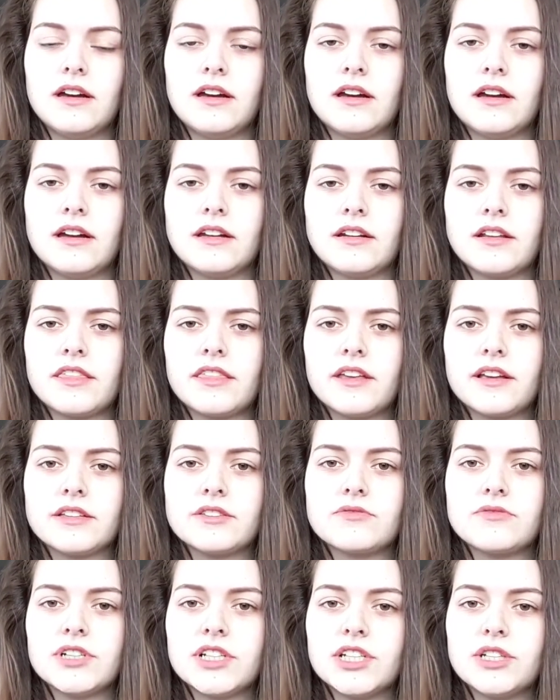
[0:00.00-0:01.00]
and I think
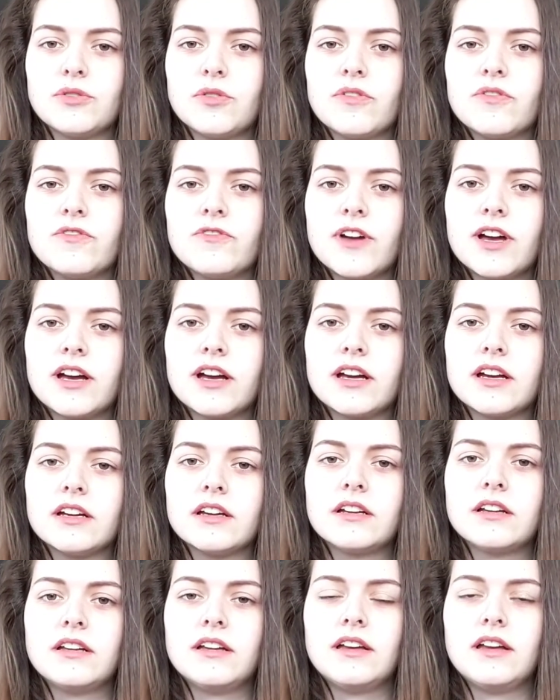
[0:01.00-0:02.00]
it's really not fair,
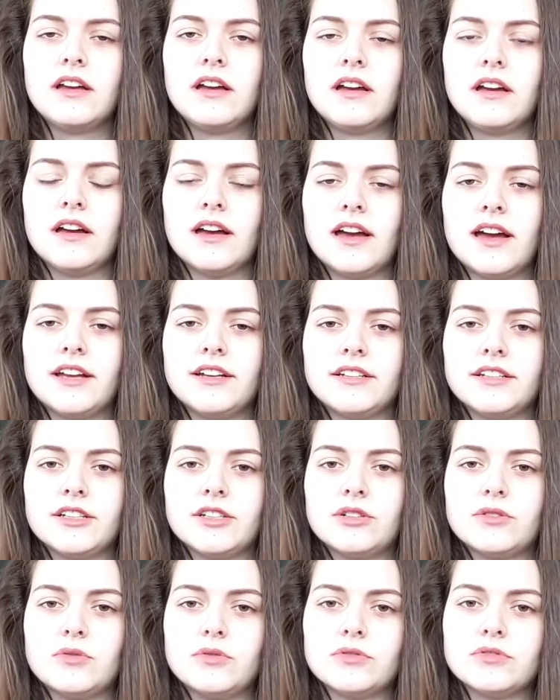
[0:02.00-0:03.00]
and
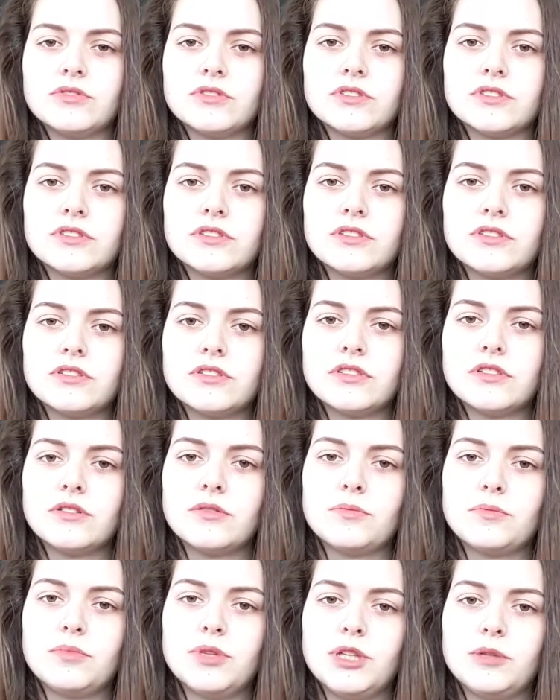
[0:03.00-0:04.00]
it causes
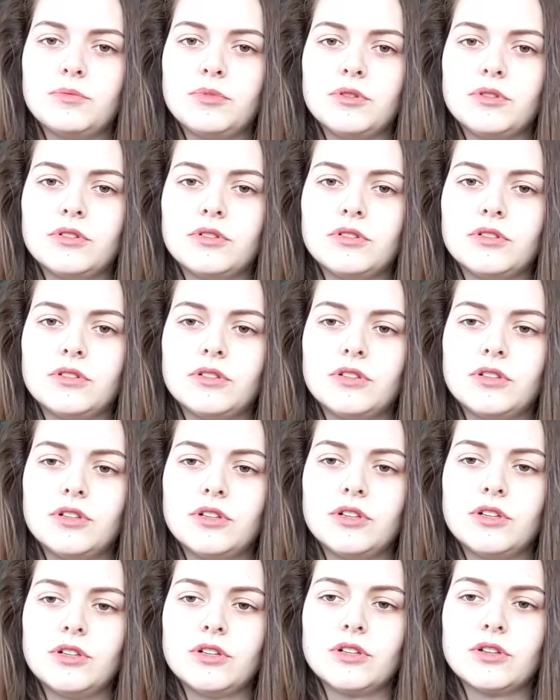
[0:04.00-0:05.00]
people
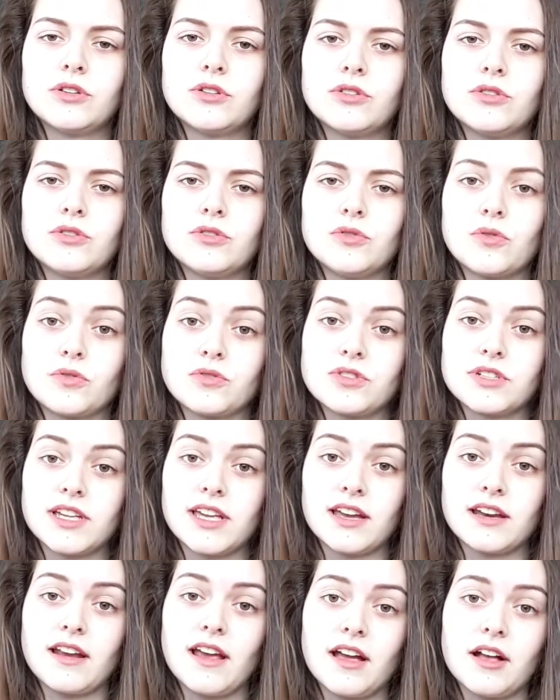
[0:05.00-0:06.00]
not to
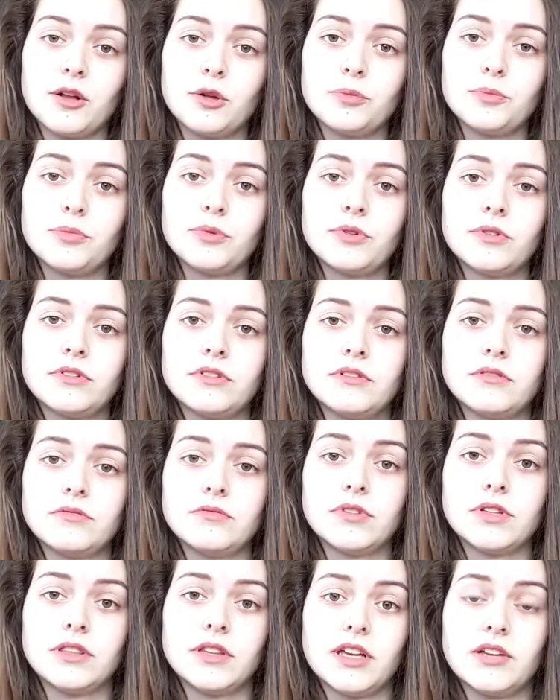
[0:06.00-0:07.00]
get help
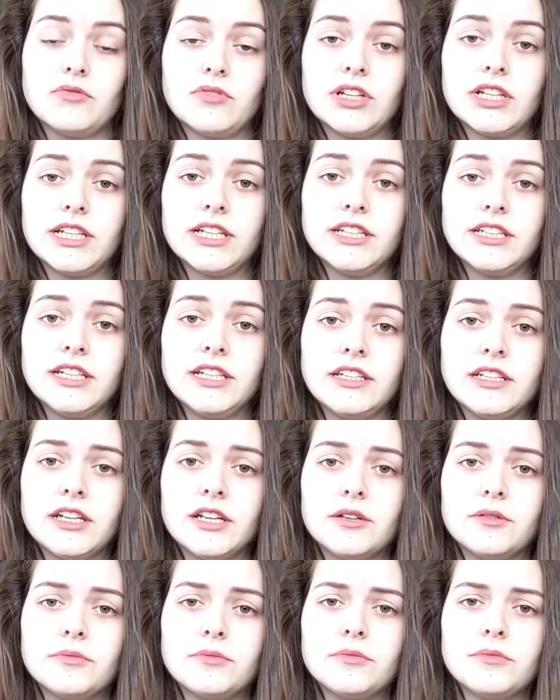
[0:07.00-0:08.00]
when they really need
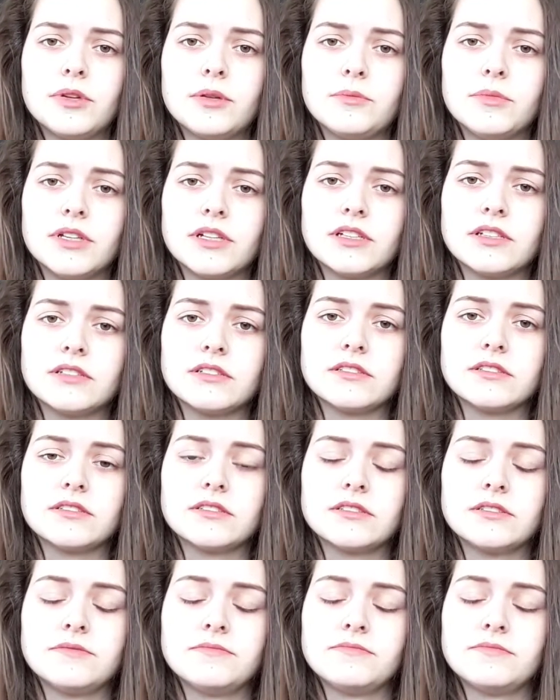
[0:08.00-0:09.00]
it
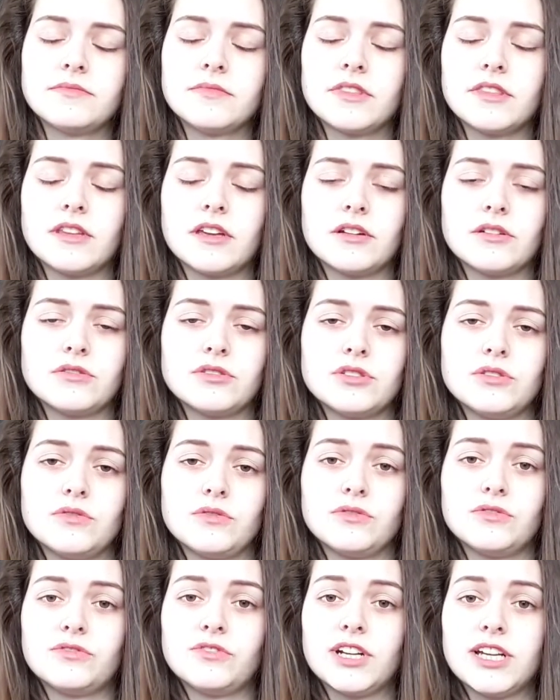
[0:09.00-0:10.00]
because they're too
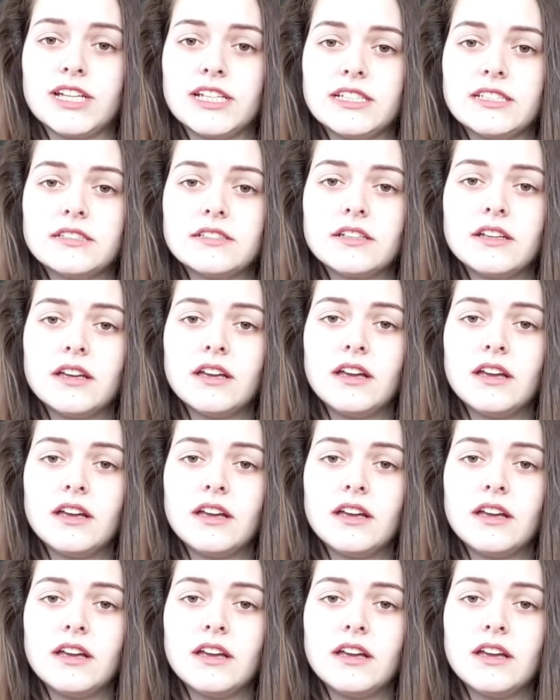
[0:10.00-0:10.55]
afraid.